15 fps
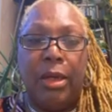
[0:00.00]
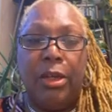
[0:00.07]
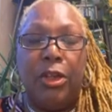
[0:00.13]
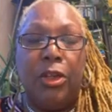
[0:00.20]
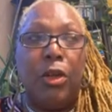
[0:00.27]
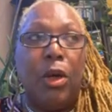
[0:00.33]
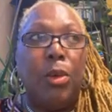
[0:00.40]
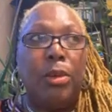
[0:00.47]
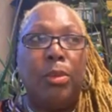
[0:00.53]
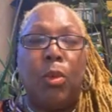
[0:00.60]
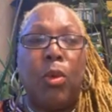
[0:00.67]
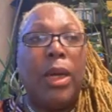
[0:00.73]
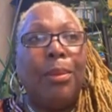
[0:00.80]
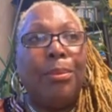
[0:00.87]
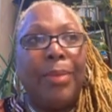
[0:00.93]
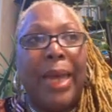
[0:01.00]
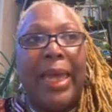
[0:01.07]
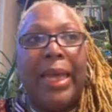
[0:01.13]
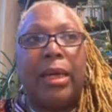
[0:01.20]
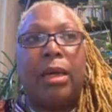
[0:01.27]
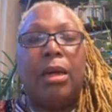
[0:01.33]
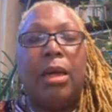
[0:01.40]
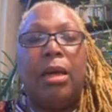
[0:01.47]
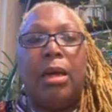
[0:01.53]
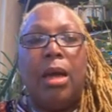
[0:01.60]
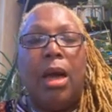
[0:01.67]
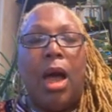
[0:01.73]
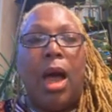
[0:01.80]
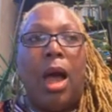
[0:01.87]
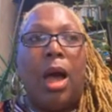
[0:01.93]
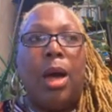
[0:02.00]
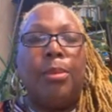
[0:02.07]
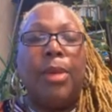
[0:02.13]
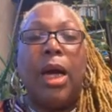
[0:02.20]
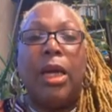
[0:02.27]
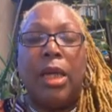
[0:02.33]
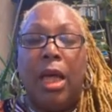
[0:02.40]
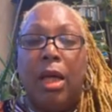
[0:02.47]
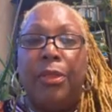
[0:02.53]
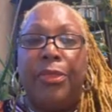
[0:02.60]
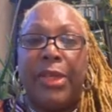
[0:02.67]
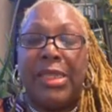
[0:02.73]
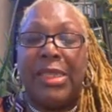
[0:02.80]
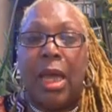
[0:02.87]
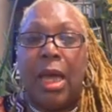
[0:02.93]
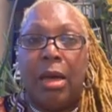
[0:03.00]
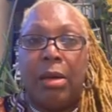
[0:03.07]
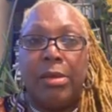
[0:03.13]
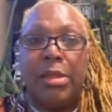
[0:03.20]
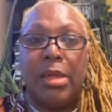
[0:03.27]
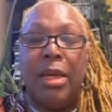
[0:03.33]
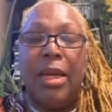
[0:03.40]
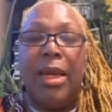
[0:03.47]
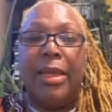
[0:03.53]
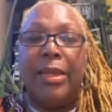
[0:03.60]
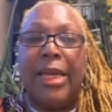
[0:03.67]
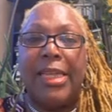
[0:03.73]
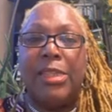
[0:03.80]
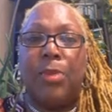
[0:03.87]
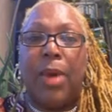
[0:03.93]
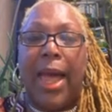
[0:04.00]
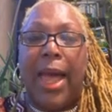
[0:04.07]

You don't mm-hmm. want to make um, unhealthy cells. And that's what